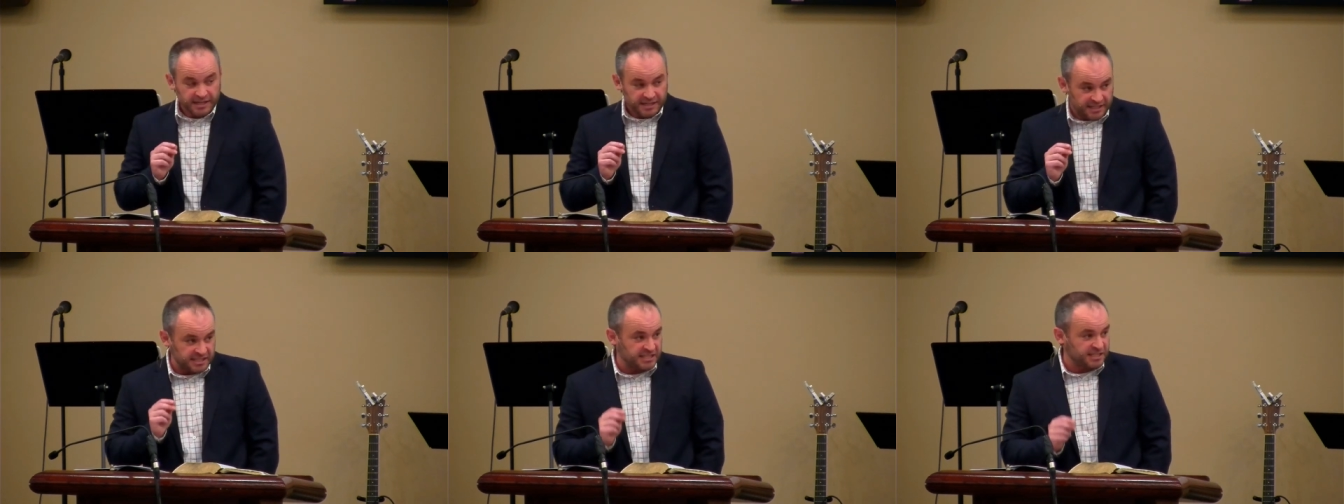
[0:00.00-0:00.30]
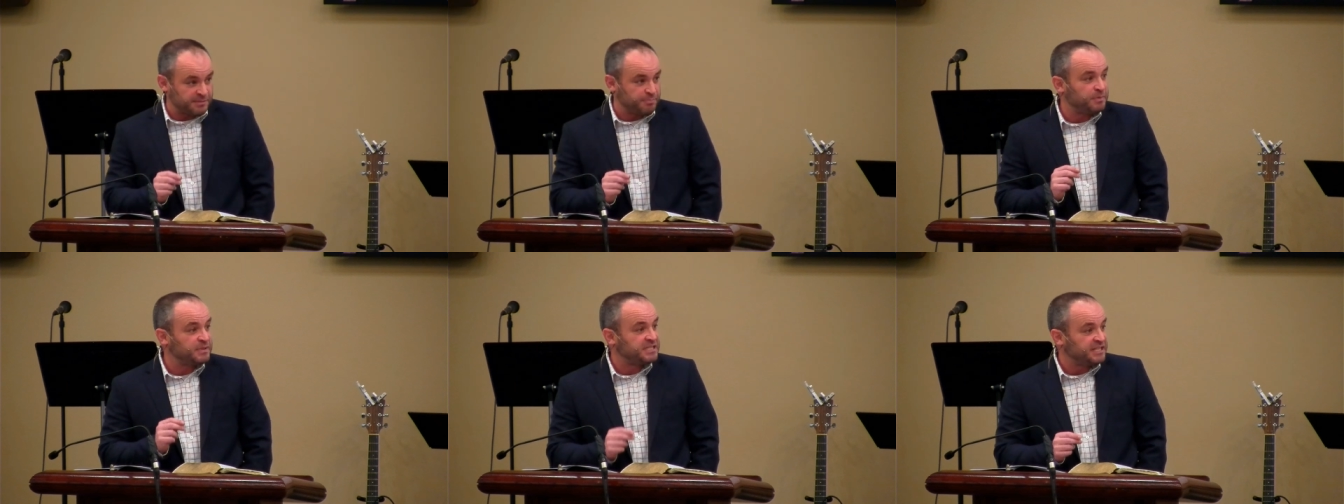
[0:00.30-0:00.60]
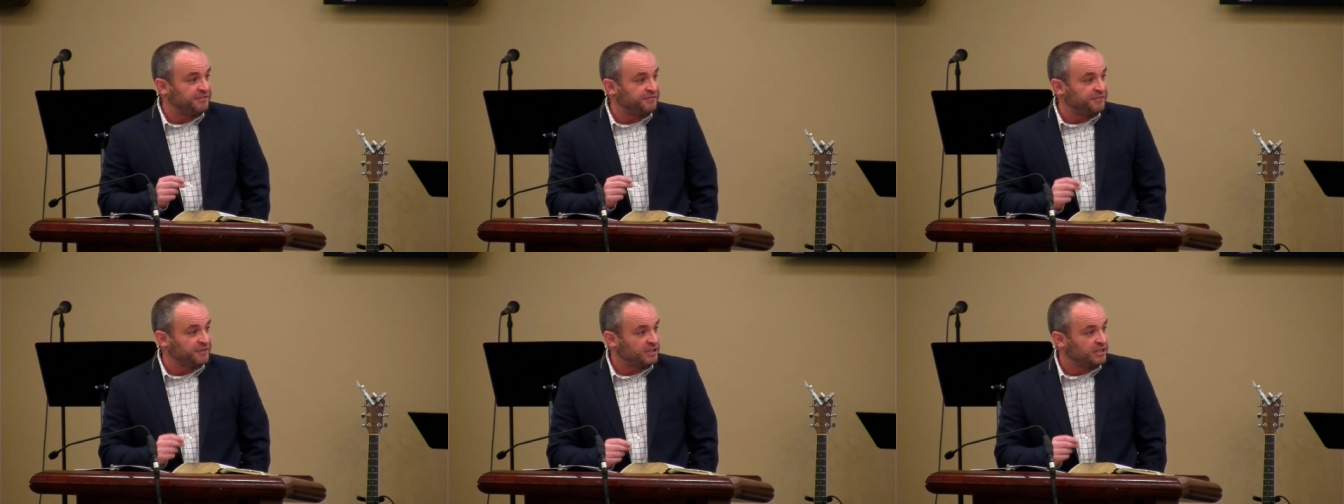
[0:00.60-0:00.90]
is
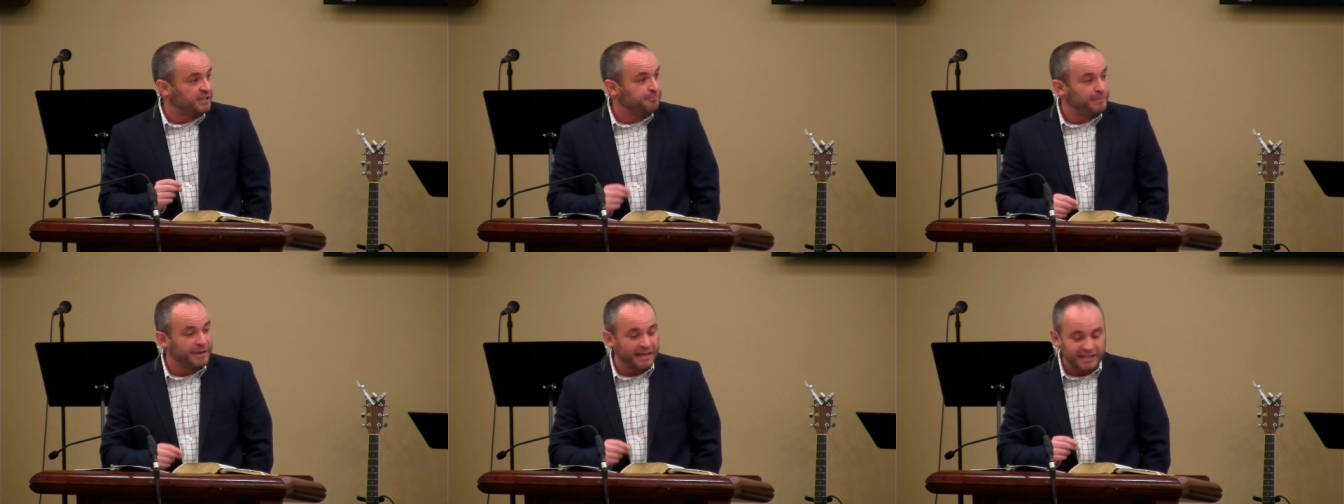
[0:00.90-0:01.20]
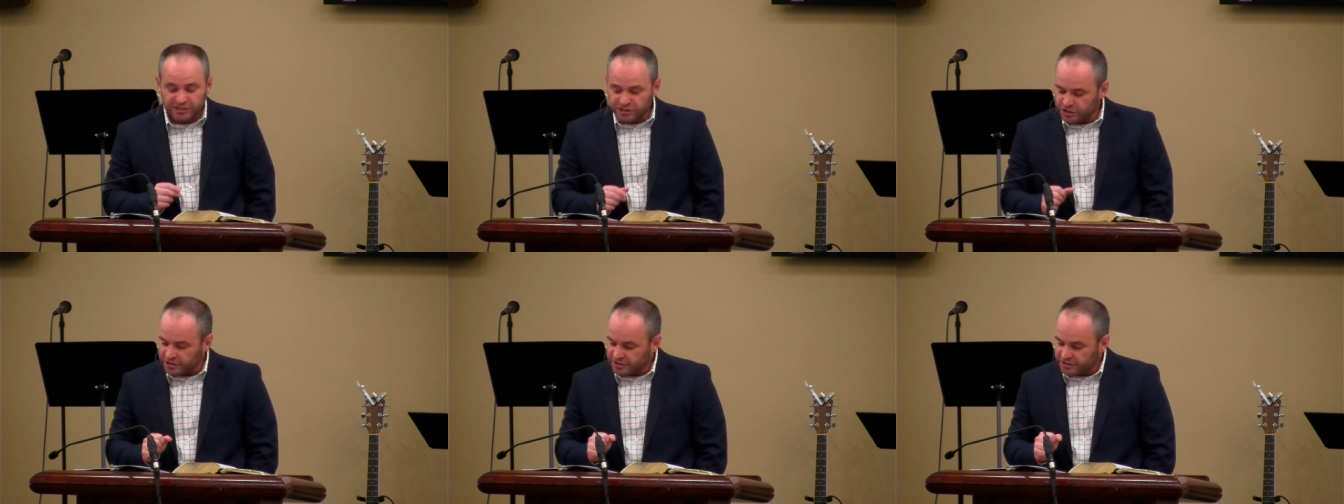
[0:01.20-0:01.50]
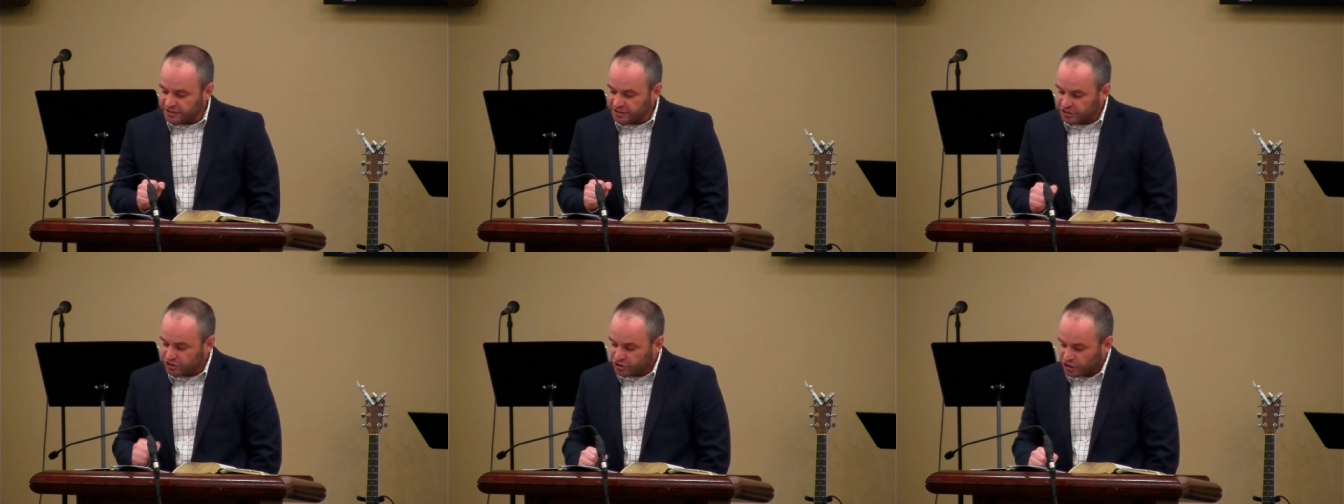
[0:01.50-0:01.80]
specifically
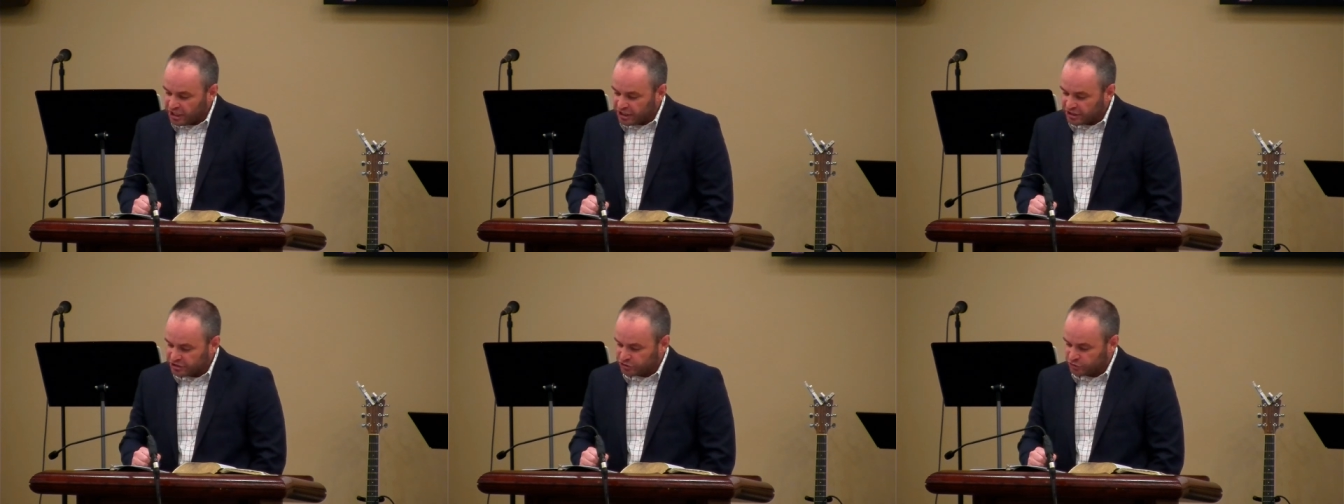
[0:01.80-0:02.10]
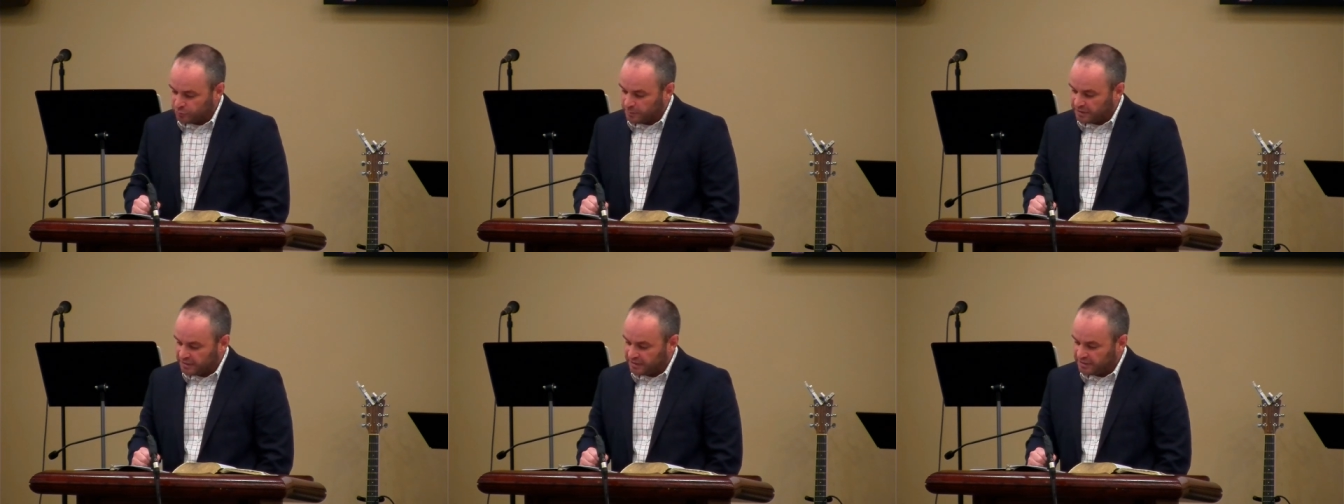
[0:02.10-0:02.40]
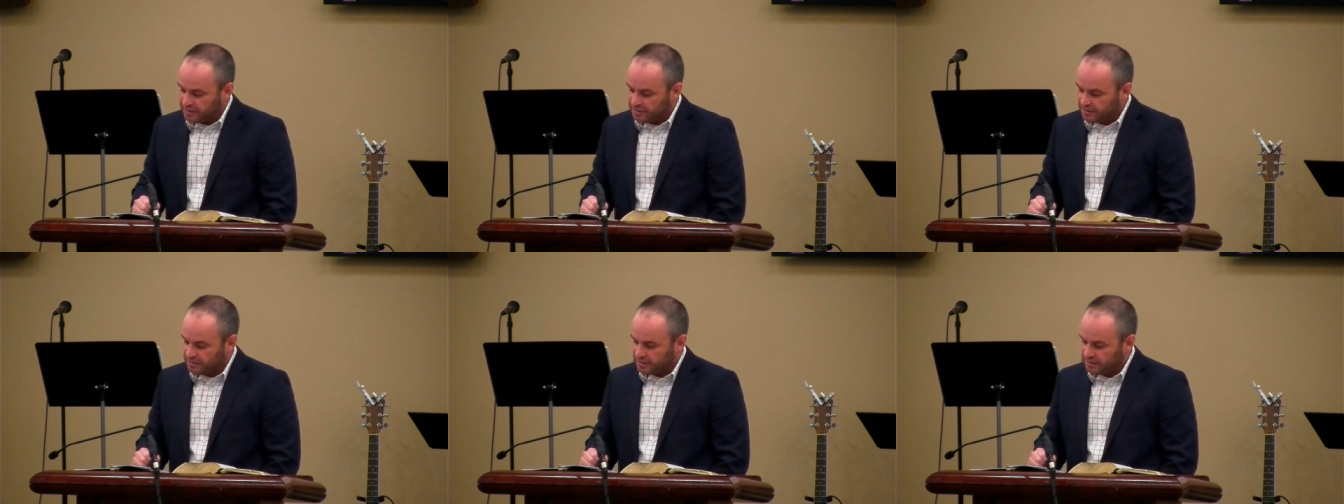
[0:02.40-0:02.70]
mentioned in Joshua.
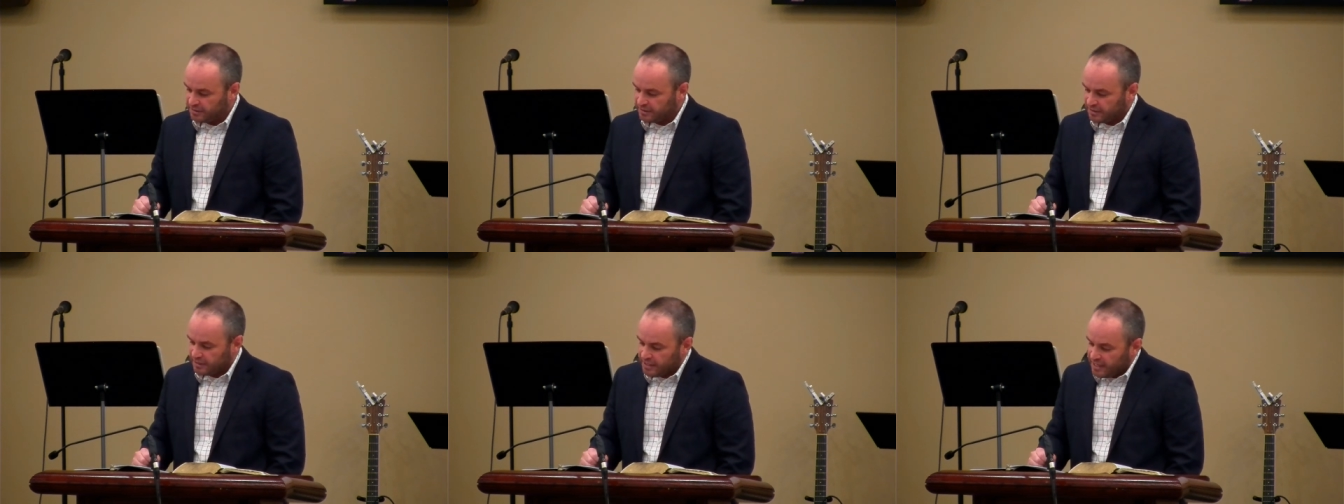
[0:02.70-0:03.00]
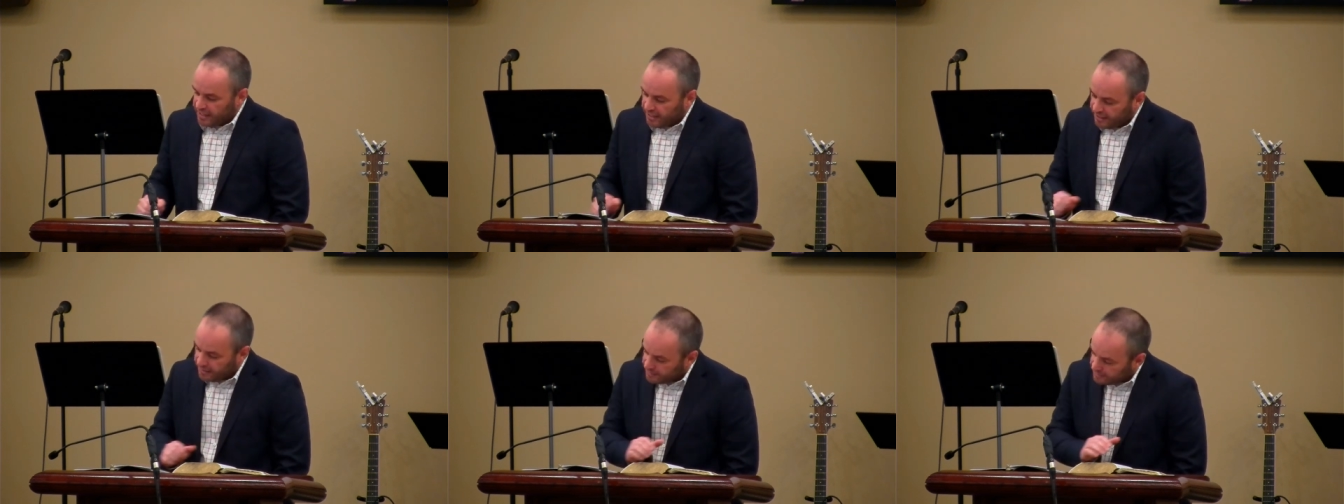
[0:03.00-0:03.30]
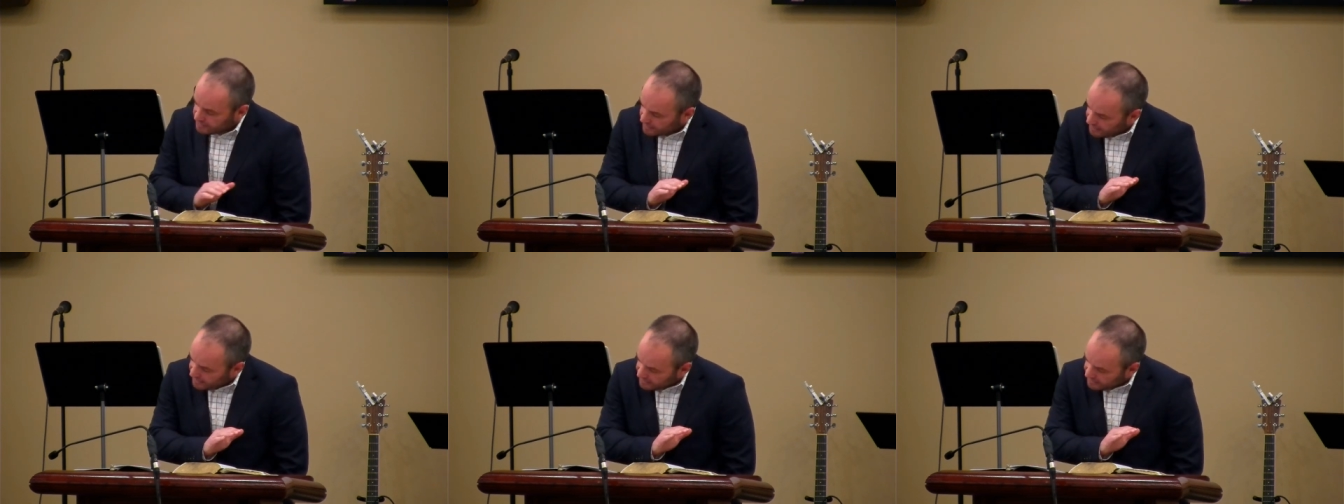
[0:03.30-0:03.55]
And,